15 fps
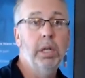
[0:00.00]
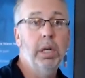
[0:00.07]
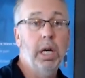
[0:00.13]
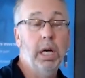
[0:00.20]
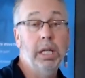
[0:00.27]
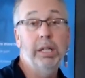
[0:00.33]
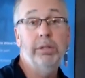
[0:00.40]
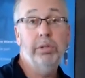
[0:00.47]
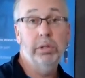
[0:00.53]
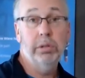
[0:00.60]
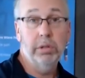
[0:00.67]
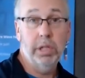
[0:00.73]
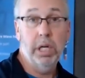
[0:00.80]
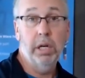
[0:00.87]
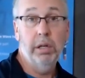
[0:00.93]
electrical
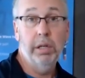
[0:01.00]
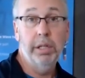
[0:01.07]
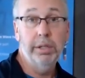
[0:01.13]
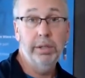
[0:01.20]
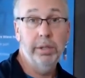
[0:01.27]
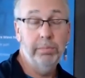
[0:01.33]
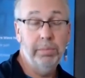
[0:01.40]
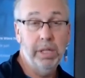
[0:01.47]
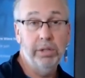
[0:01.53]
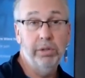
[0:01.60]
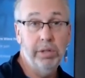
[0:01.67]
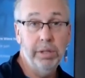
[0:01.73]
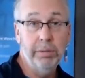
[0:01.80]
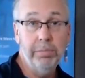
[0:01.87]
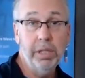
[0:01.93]
current measured
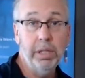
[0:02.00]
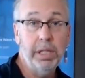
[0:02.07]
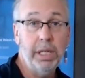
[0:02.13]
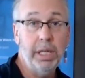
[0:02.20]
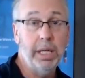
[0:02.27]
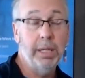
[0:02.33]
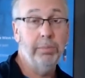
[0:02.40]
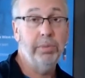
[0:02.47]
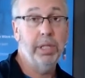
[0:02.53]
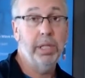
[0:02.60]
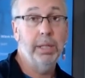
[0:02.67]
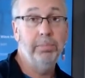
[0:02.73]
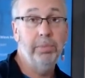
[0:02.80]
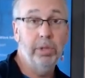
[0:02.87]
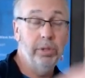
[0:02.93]
in milliamps
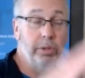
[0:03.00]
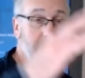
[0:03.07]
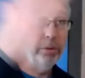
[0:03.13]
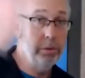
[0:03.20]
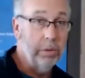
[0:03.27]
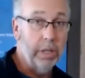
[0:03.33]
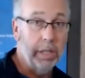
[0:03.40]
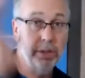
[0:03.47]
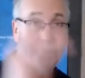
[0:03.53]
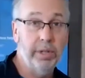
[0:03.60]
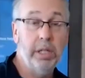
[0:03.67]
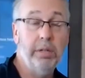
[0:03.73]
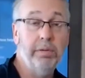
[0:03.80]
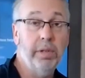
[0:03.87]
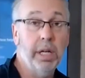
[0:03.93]
up to, let's
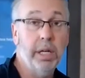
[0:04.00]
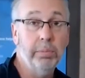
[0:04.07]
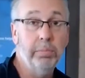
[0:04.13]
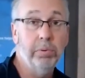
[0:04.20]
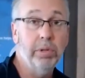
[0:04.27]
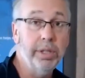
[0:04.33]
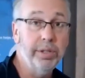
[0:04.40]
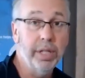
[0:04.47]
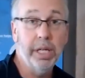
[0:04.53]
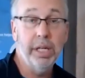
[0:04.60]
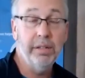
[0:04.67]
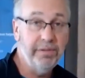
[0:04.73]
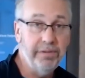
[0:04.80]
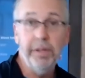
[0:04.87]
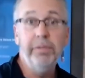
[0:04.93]
say you've got it preset
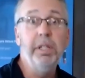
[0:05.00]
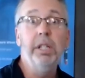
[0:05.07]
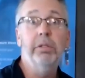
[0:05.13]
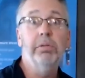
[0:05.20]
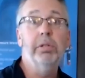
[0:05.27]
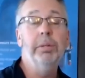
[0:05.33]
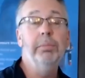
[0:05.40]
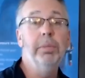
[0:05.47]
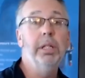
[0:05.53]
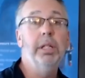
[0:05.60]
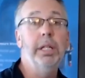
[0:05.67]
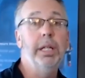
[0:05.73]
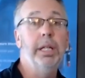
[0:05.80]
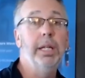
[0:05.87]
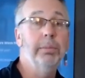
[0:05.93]
at 53
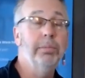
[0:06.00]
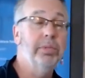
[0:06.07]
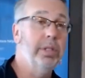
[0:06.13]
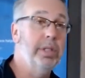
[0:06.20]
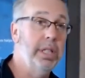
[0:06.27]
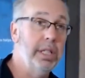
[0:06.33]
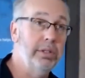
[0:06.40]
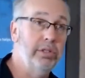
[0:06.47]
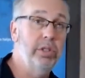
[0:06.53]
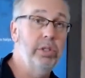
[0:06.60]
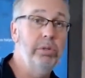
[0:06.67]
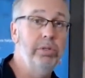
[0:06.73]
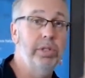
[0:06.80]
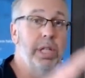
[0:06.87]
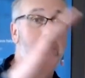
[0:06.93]
milliamps. It takes 2
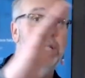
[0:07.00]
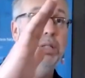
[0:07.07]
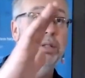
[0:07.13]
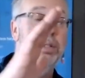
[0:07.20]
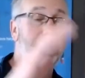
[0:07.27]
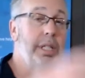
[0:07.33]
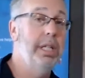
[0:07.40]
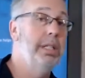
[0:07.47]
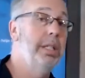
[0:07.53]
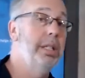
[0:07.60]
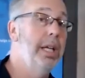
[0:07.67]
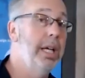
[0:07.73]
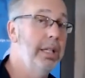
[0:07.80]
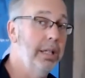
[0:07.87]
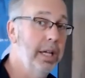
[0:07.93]
seconds to get to
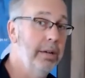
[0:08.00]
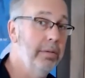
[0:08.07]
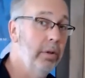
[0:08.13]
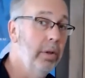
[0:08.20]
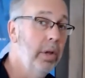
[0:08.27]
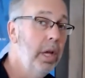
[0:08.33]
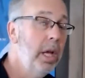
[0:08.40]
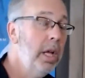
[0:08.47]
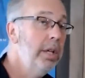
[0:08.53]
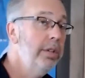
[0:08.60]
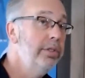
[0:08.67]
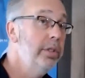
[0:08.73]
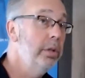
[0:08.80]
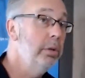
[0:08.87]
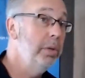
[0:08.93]
that level.
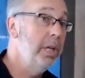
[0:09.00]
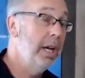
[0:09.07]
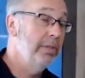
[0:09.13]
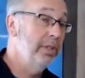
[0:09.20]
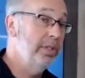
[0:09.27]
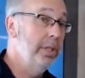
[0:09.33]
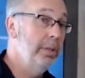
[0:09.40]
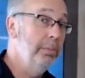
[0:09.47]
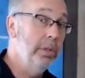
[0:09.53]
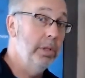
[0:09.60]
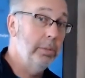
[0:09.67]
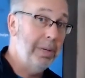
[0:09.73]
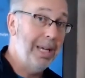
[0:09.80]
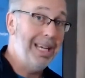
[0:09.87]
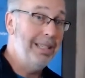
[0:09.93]
So we have a similar
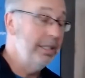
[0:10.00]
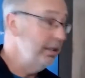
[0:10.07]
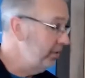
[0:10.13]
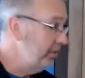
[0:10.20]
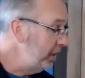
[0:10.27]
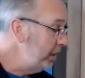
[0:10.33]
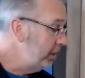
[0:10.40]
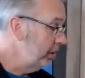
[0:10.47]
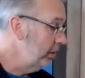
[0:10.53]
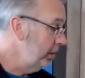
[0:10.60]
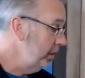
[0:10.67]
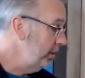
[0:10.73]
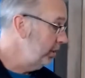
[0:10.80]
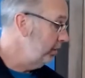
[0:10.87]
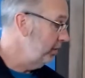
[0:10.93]
patented feature in
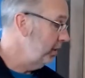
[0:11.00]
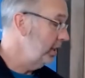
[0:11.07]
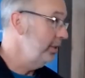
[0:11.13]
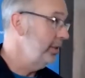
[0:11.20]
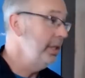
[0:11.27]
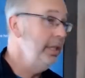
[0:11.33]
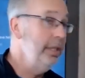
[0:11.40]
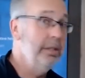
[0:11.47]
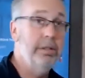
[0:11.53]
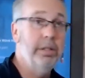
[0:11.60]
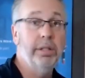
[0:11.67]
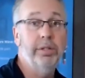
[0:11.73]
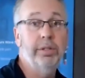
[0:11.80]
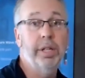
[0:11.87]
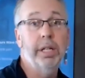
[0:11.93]
this device here
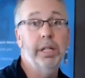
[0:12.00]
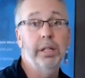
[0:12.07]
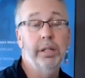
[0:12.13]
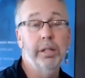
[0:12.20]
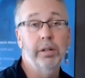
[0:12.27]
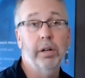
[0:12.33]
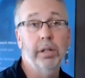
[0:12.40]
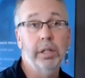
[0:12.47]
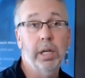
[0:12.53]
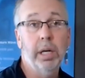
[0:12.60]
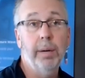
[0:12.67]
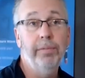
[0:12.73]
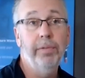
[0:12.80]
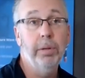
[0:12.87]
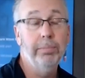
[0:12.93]
that setting it on
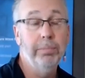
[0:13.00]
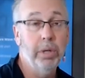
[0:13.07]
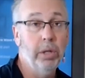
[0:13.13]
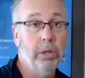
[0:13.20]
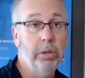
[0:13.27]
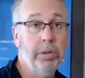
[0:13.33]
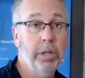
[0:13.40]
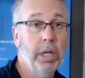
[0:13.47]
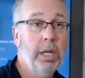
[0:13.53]
comfort mode